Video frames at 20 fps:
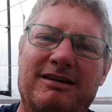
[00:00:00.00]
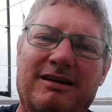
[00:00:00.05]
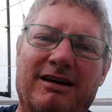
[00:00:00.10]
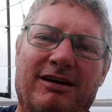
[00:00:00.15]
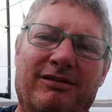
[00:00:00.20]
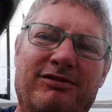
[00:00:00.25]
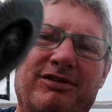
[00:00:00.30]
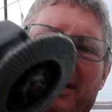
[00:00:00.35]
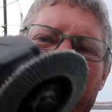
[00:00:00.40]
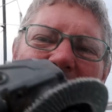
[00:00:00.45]

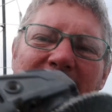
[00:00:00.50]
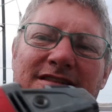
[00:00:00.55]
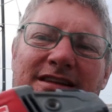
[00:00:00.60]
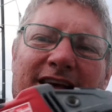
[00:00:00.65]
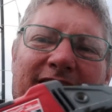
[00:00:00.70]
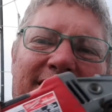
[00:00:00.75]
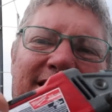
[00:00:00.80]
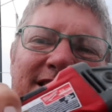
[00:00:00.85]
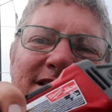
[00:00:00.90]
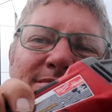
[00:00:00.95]
of things
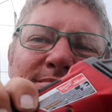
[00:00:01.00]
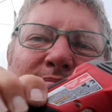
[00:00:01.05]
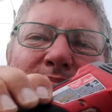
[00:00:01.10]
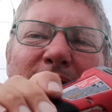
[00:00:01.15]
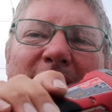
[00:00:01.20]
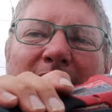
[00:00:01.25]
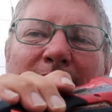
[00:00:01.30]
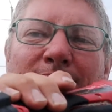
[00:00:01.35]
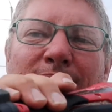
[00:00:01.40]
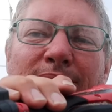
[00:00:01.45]
like this
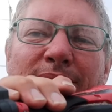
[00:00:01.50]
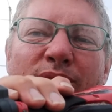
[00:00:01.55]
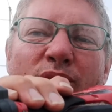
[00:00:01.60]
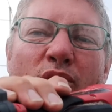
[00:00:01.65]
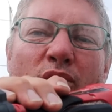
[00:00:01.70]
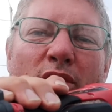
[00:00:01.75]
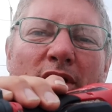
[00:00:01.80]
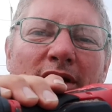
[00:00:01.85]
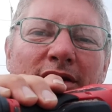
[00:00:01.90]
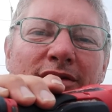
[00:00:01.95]
big
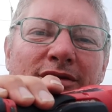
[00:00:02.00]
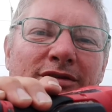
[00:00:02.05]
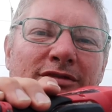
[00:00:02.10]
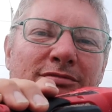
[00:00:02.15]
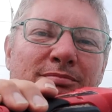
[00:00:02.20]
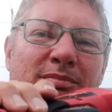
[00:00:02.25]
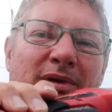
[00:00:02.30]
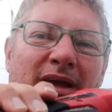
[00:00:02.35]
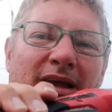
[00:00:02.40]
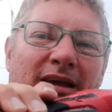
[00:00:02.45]
boy who's
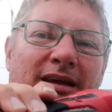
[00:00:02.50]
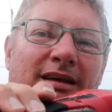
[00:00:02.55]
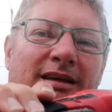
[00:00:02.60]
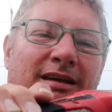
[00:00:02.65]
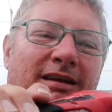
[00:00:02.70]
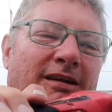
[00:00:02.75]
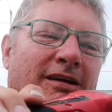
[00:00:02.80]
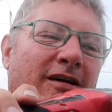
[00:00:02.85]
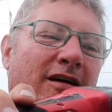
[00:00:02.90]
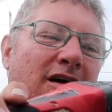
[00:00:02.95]
big
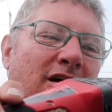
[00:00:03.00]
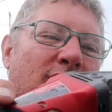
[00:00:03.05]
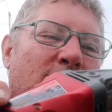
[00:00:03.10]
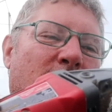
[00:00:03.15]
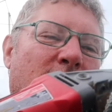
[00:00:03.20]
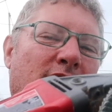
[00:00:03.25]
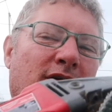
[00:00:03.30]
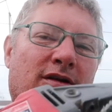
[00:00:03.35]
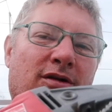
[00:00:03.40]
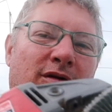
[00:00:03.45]
and
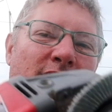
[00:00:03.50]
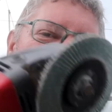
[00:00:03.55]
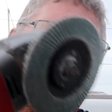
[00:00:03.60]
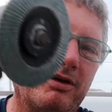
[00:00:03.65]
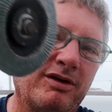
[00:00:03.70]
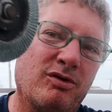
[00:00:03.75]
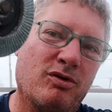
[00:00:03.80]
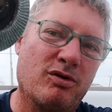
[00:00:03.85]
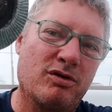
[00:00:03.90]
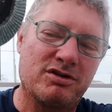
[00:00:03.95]
awkward and
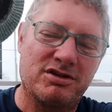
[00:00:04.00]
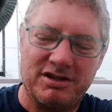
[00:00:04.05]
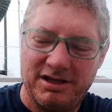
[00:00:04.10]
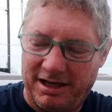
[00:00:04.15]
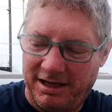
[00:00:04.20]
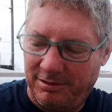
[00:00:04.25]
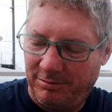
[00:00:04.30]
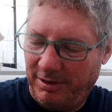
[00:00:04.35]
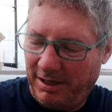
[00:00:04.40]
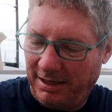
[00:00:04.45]
really coarse
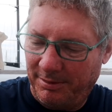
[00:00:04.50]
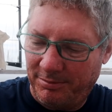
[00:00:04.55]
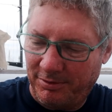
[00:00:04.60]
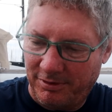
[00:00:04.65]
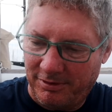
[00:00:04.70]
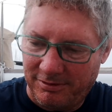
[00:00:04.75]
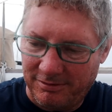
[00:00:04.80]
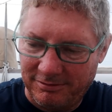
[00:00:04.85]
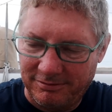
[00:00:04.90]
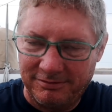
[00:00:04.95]

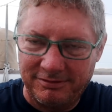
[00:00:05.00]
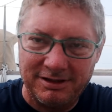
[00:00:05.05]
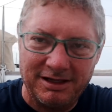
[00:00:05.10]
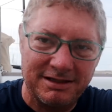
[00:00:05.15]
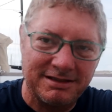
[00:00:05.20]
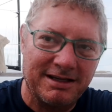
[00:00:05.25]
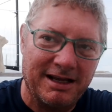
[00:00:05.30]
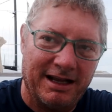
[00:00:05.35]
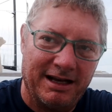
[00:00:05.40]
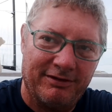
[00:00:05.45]
sandpaper,
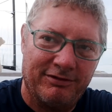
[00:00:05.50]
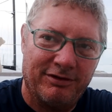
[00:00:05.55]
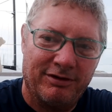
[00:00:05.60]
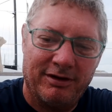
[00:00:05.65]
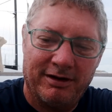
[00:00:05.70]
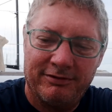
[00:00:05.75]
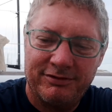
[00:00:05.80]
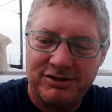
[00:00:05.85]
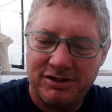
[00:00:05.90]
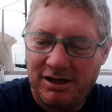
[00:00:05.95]
does kind of a
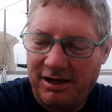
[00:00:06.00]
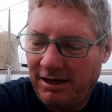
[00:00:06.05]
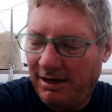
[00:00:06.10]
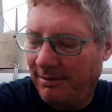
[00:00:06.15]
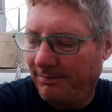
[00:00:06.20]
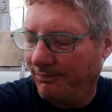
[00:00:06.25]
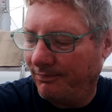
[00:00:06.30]
rough job.